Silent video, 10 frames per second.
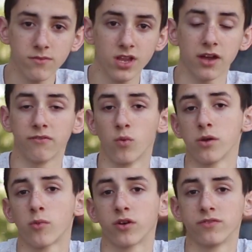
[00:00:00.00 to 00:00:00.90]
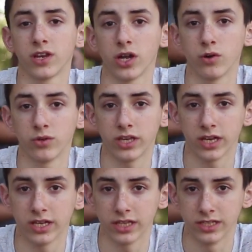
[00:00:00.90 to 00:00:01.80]
I have one more video
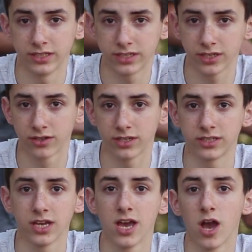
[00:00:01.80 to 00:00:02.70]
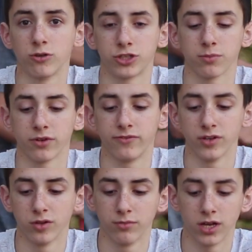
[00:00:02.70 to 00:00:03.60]
yet in this series, which I'm going to
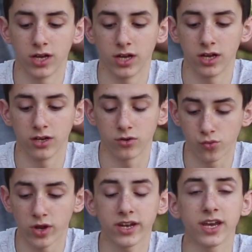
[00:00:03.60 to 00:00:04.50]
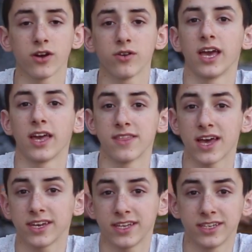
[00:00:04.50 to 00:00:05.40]
film right now, and
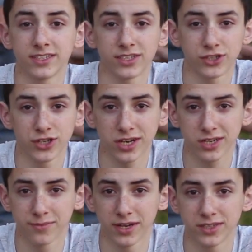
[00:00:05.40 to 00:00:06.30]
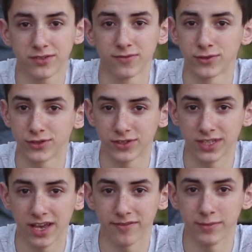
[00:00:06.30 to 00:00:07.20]
that is shotgun mics versus
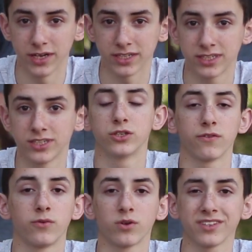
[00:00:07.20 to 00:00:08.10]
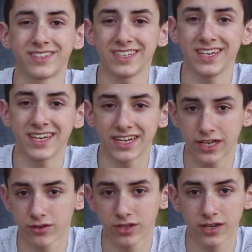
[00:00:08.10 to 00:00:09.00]
lav mics. So if you want to see and
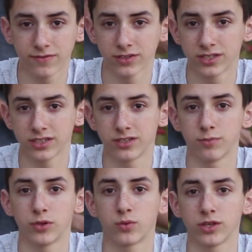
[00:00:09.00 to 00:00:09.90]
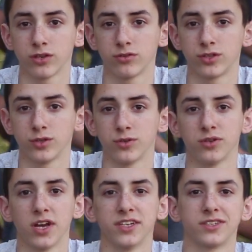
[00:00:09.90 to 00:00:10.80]
hear the differences between those two,
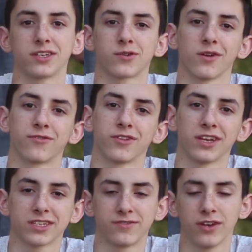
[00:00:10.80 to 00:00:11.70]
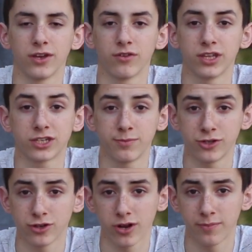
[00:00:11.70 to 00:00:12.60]
stick around for the next video. That should be
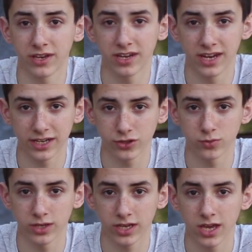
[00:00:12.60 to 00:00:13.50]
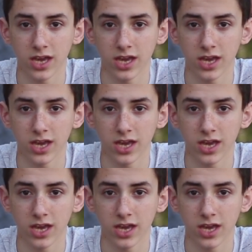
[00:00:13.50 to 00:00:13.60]
dropping next week.